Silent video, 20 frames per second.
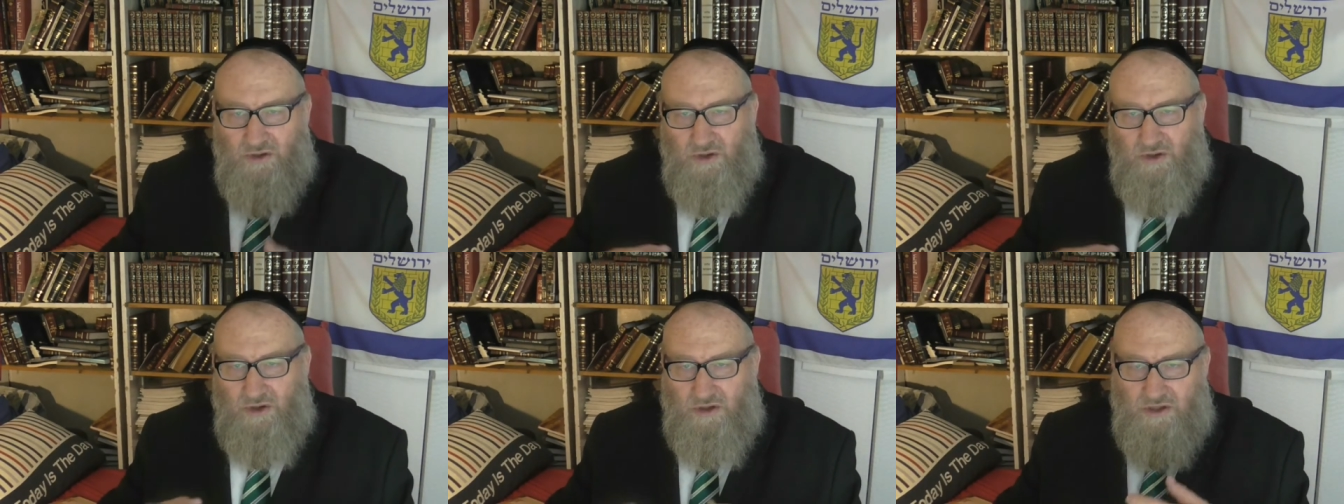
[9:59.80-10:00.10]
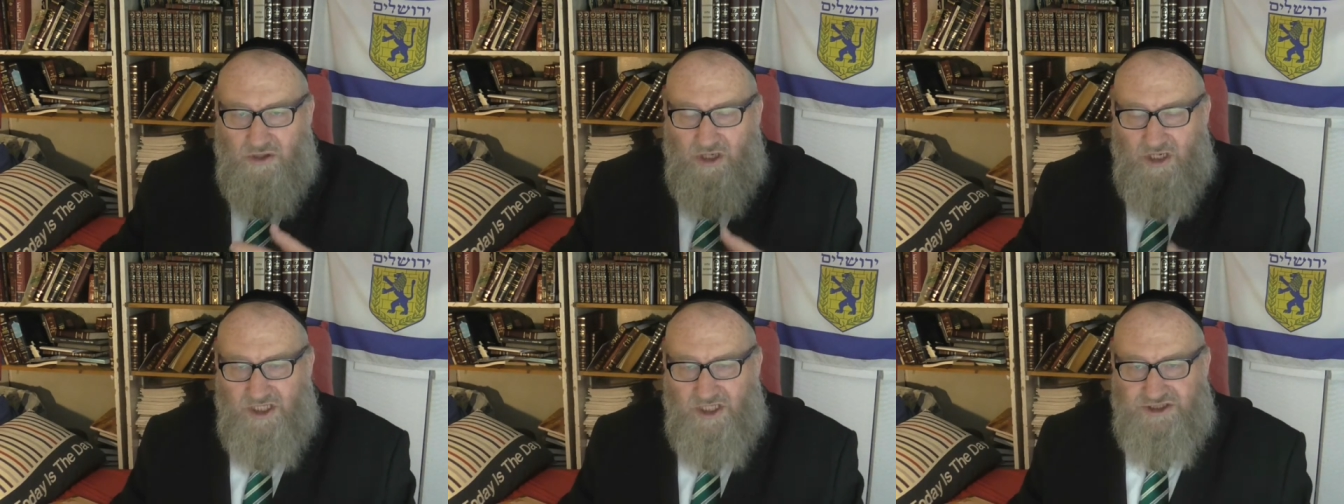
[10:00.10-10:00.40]

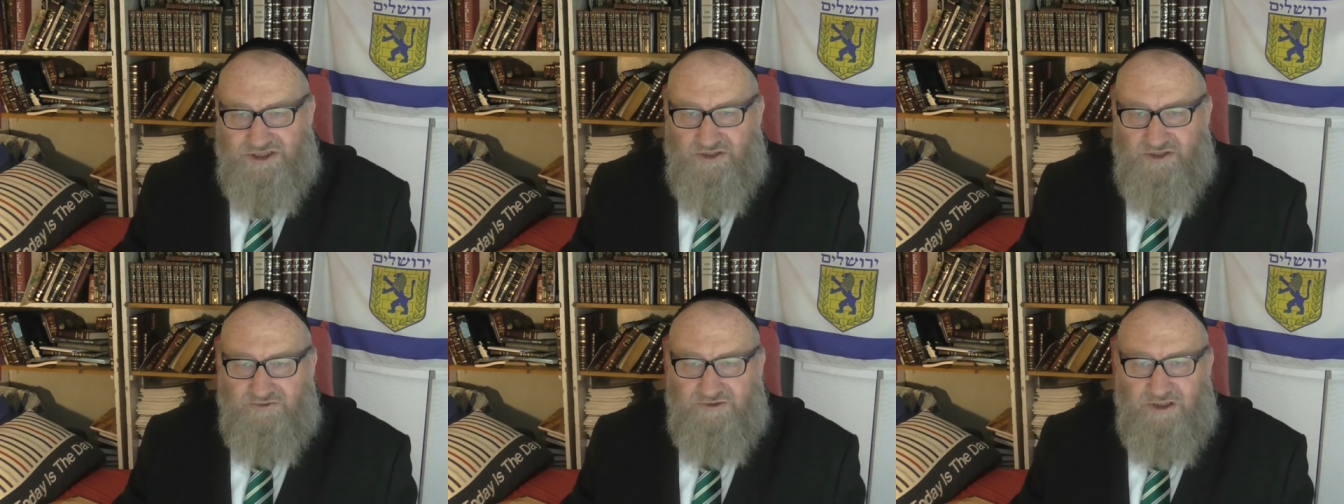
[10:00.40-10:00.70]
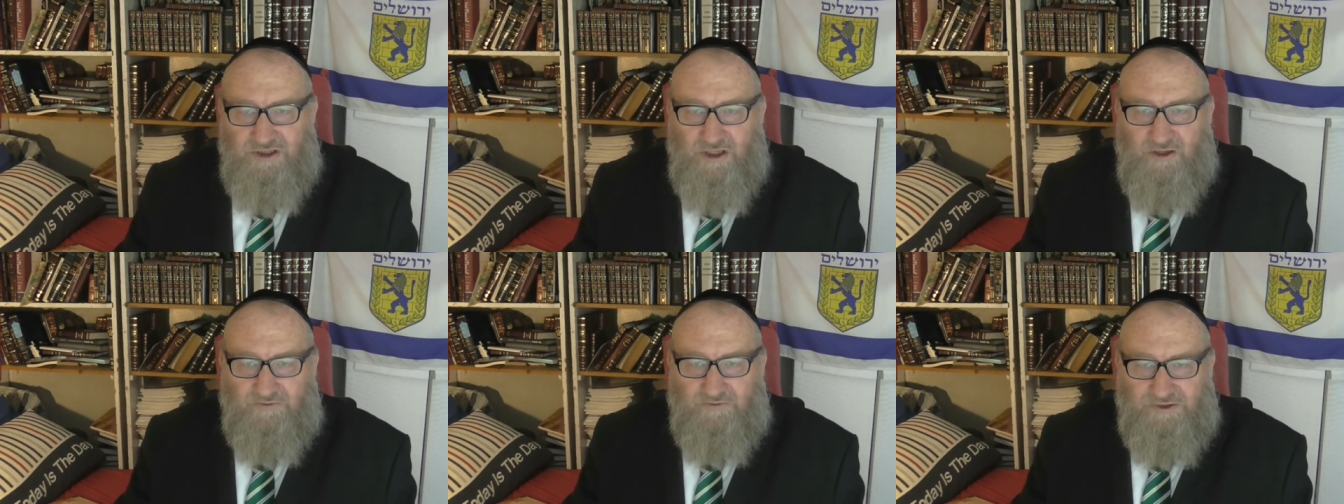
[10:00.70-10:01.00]
all kinds
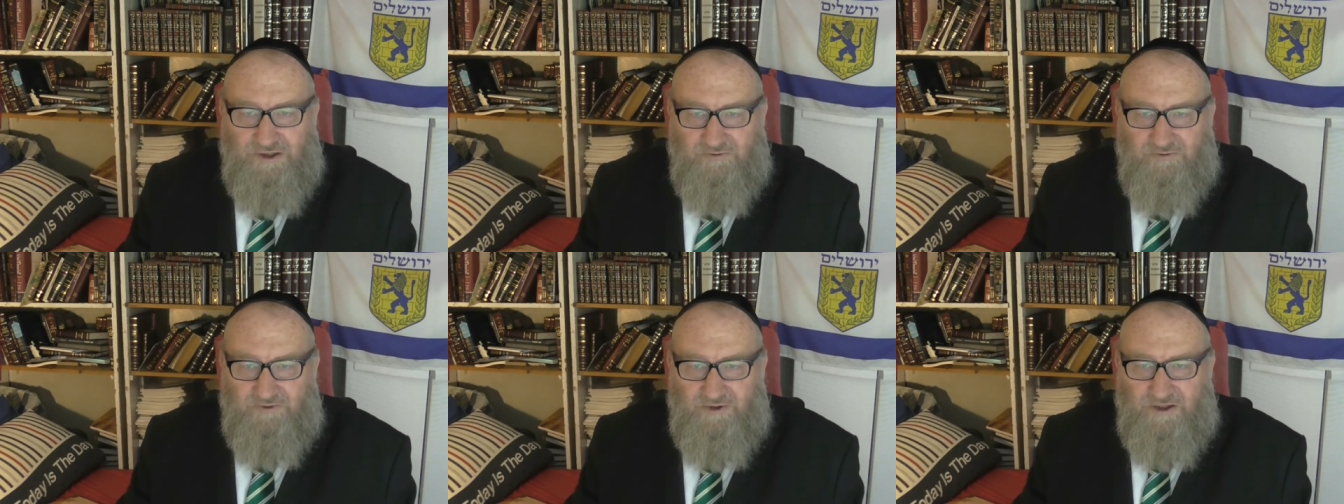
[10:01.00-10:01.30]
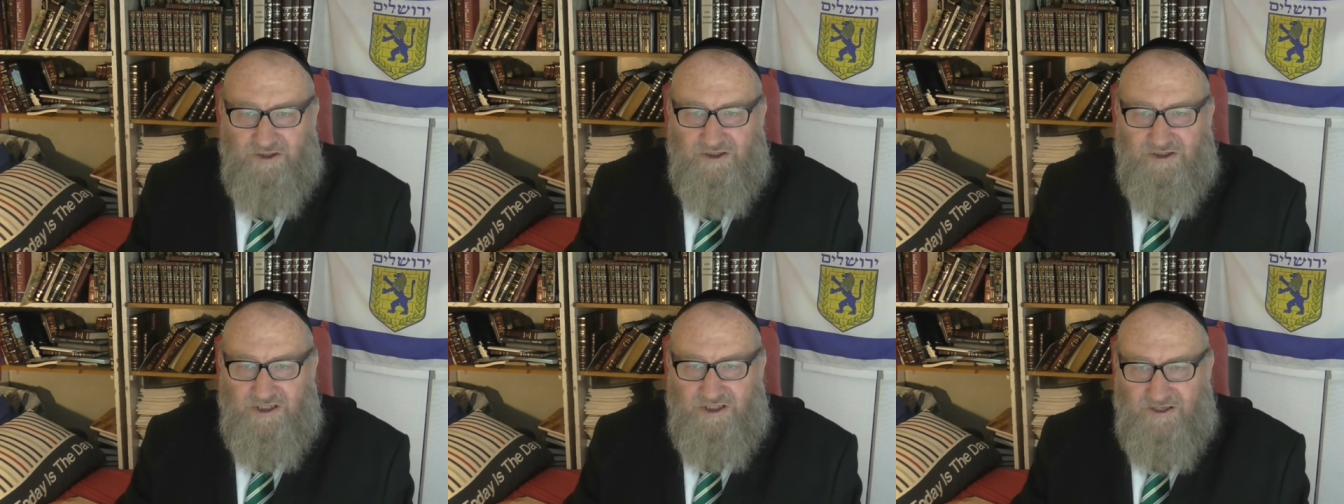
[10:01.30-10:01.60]
of, of
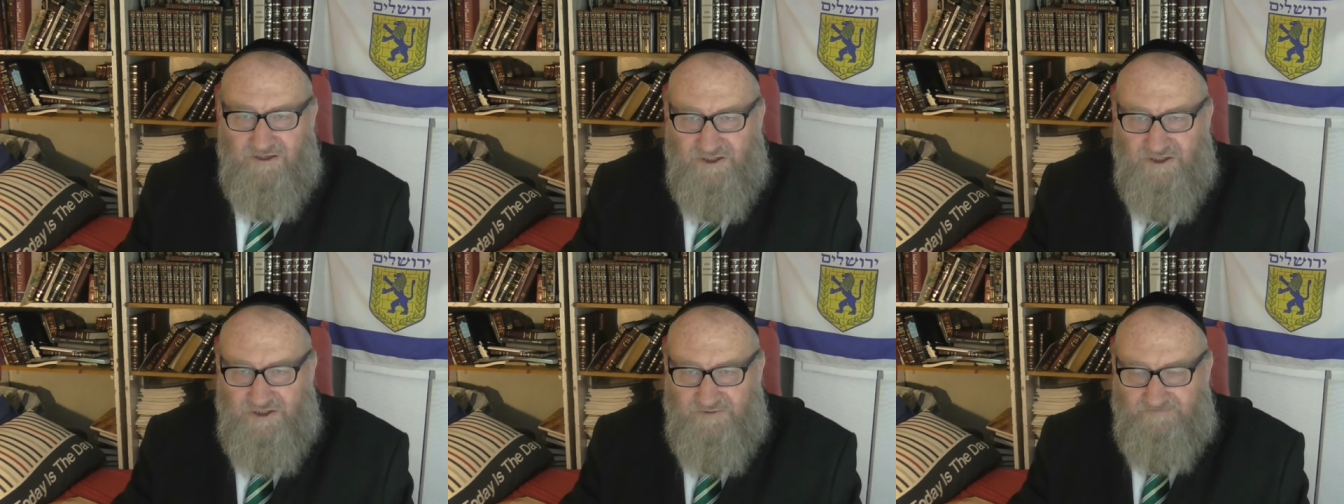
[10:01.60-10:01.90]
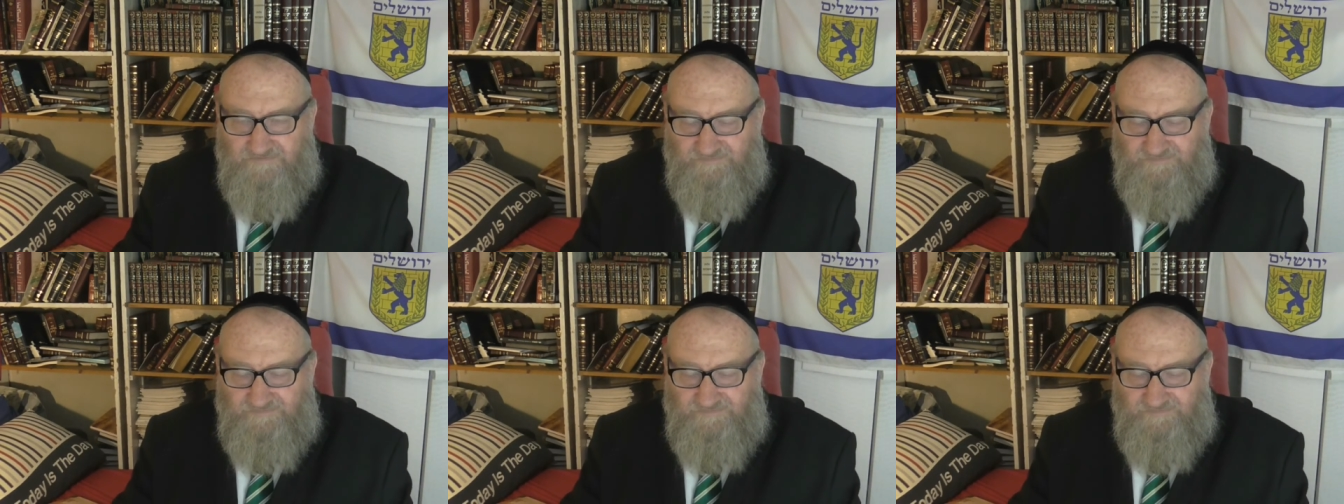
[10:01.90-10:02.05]
different uh,